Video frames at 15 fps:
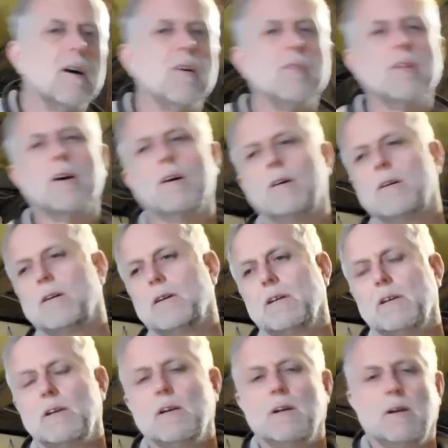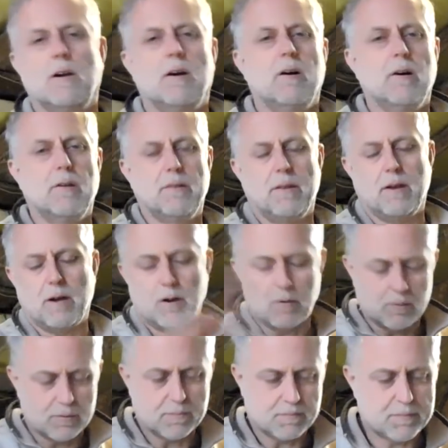on the
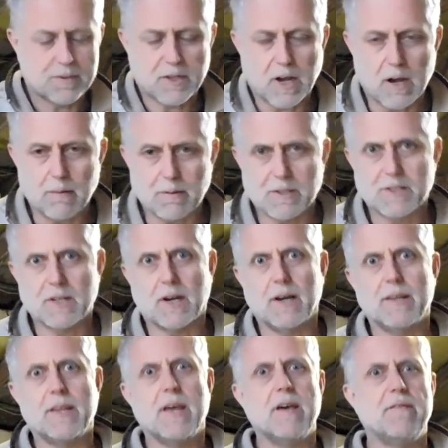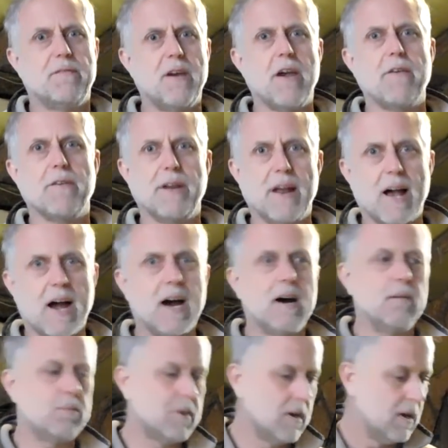whole starboard side there, fairing it
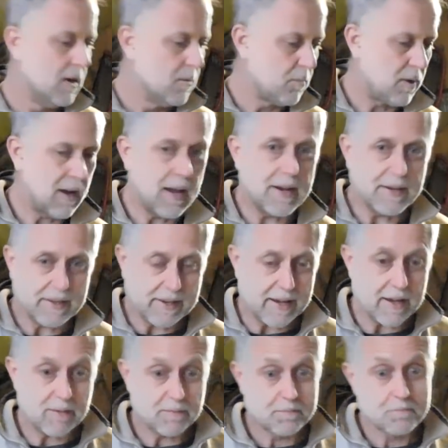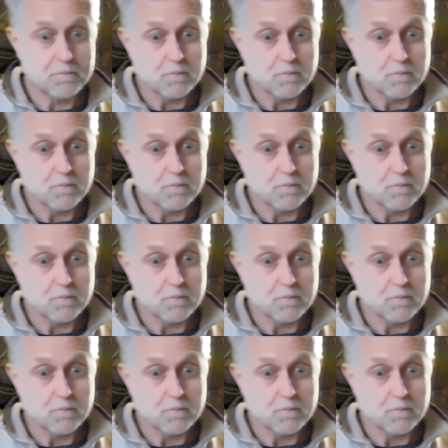up, planing it.